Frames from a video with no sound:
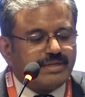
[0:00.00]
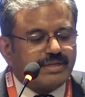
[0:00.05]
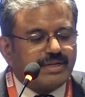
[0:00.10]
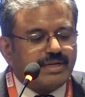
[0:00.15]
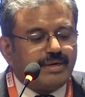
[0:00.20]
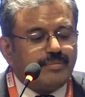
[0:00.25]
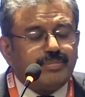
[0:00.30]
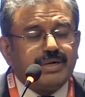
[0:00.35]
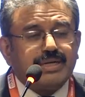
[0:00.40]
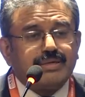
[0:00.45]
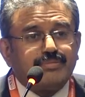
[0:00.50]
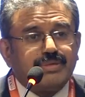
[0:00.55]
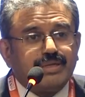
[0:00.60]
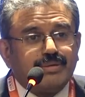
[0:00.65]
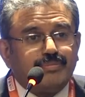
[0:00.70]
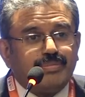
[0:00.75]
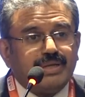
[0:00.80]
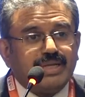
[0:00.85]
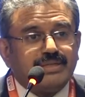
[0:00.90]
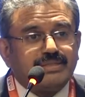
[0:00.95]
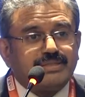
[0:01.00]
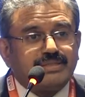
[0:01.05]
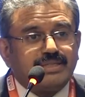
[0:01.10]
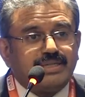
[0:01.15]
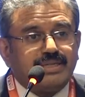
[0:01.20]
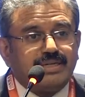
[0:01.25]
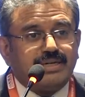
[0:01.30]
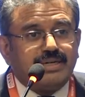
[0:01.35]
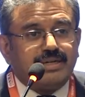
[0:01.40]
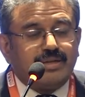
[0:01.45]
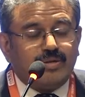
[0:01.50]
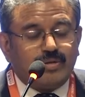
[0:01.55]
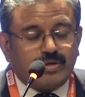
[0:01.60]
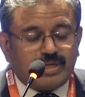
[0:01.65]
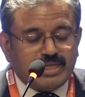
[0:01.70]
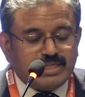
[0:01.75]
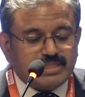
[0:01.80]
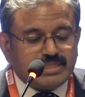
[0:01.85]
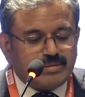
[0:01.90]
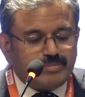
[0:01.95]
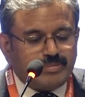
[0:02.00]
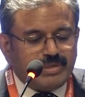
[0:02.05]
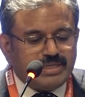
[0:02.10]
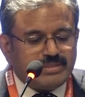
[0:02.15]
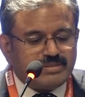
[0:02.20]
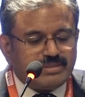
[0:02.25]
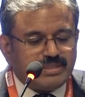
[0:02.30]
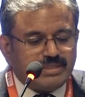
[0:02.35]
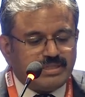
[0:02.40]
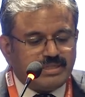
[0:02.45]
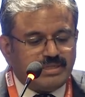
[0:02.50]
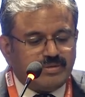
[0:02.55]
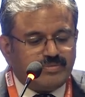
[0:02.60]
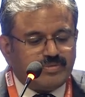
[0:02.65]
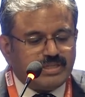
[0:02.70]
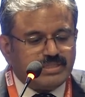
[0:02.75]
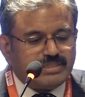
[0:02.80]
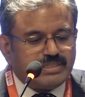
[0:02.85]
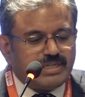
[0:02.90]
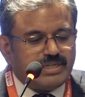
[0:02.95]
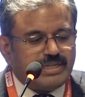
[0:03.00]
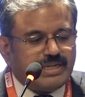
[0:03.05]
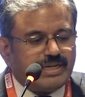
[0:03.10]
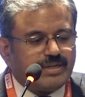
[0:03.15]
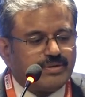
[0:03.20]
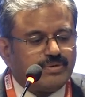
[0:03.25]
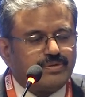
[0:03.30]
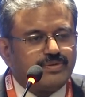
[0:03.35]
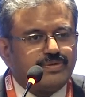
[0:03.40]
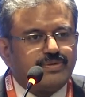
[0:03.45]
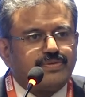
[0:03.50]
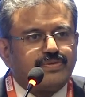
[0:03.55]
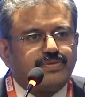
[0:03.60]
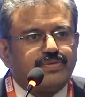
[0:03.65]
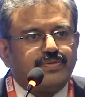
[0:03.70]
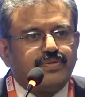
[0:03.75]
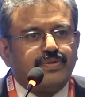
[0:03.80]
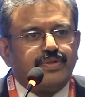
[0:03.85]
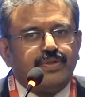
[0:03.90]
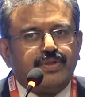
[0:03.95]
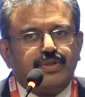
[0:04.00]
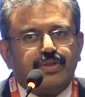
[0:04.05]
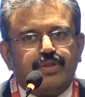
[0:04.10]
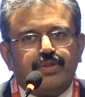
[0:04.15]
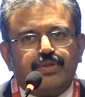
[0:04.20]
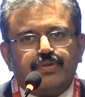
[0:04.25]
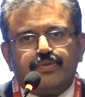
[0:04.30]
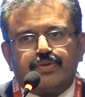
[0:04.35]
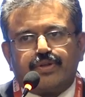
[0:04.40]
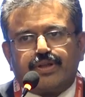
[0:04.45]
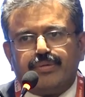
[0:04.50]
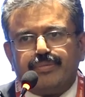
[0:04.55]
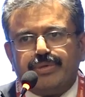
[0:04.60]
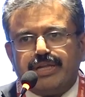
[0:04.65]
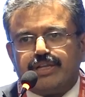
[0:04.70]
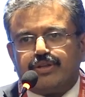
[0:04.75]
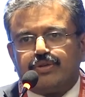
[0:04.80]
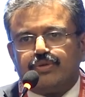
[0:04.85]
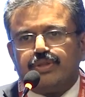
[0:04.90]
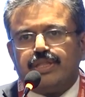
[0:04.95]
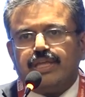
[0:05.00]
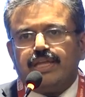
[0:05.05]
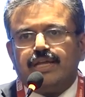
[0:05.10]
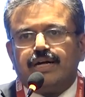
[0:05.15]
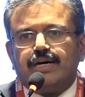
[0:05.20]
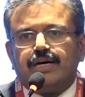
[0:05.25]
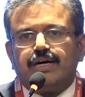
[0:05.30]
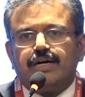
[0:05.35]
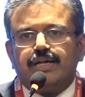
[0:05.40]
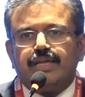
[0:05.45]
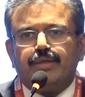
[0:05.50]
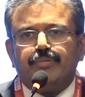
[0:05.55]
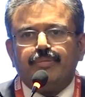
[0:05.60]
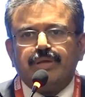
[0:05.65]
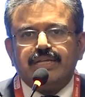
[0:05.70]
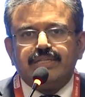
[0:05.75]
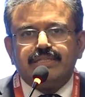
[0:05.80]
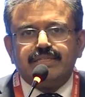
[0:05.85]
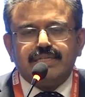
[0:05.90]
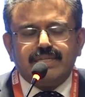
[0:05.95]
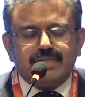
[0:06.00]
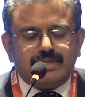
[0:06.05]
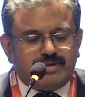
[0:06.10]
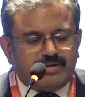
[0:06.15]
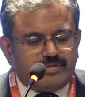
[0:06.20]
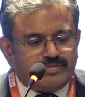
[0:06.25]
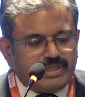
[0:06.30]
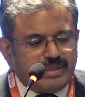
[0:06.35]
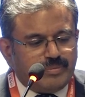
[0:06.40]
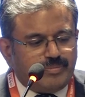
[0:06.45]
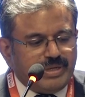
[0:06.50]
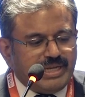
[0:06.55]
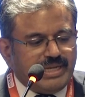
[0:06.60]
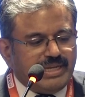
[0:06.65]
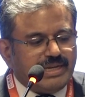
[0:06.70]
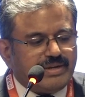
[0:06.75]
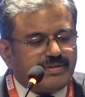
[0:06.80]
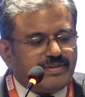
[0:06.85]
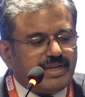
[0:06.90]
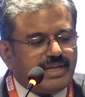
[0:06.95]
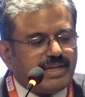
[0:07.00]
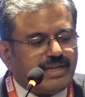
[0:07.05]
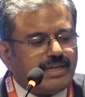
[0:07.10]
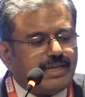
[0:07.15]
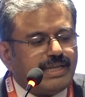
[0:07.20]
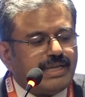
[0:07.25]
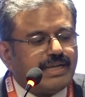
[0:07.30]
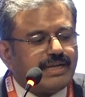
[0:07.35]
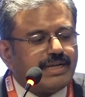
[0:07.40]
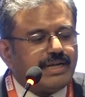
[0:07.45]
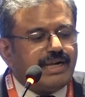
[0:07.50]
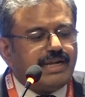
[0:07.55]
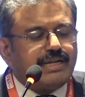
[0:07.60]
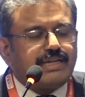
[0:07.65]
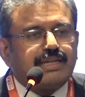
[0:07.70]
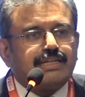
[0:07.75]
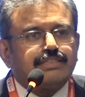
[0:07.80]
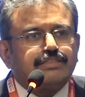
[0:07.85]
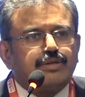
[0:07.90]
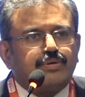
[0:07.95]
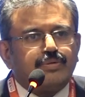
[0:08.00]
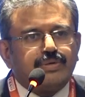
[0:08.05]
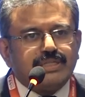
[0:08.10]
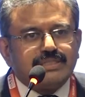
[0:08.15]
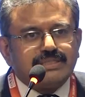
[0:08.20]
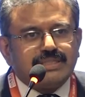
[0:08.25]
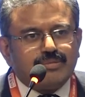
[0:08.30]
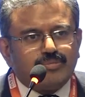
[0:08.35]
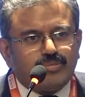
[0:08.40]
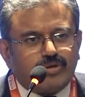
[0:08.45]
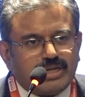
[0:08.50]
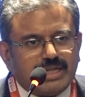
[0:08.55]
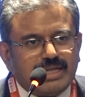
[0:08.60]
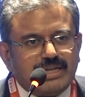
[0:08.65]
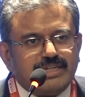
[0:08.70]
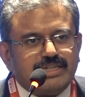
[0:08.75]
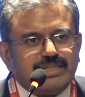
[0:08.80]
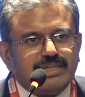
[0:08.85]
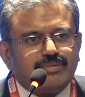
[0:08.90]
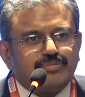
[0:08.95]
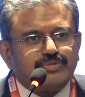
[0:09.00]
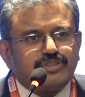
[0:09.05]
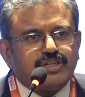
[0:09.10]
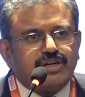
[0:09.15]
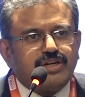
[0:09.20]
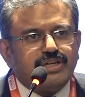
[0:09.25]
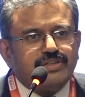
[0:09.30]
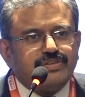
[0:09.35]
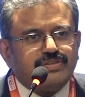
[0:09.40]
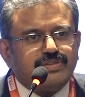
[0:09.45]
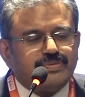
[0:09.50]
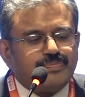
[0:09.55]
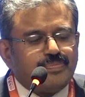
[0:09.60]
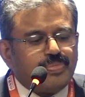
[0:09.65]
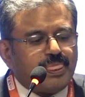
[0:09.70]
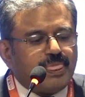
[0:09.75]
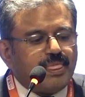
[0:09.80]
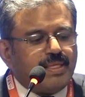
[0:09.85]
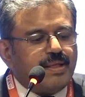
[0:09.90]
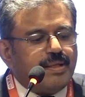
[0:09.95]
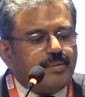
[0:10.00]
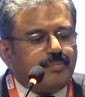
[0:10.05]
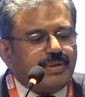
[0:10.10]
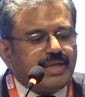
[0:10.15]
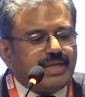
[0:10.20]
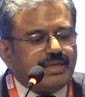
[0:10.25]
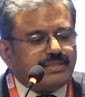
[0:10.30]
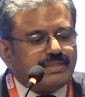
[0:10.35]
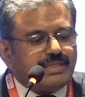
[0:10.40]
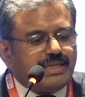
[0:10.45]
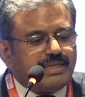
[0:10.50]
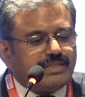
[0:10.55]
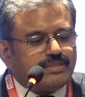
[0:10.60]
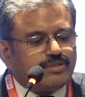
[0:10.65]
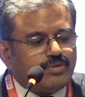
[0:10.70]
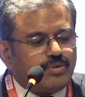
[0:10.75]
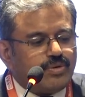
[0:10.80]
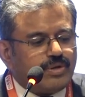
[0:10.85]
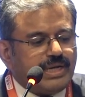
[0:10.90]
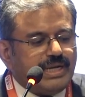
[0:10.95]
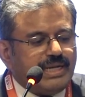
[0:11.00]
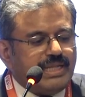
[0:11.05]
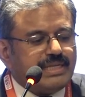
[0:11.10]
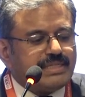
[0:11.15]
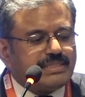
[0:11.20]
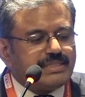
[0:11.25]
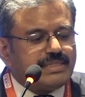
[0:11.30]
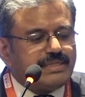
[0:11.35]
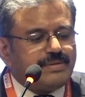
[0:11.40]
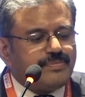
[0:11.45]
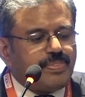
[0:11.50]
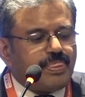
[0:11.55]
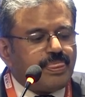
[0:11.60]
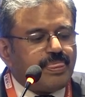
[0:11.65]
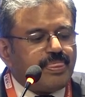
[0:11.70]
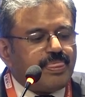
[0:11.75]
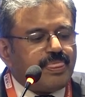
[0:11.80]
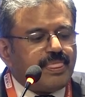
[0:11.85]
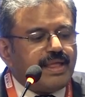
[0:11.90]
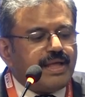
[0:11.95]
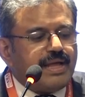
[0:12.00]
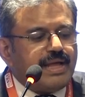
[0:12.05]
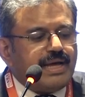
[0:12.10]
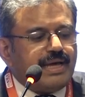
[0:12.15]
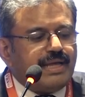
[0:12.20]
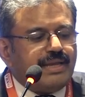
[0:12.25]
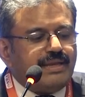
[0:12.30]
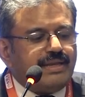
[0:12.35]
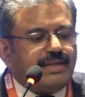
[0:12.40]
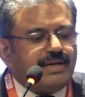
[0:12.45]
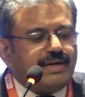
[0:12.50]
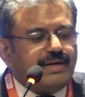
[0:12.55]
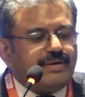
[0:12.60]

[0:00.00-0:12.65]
compartment-based, location-based differential diagnosis. So coming to the imaging of the pediatric neck, ultrasound is the modality of choice because there is no radiation. And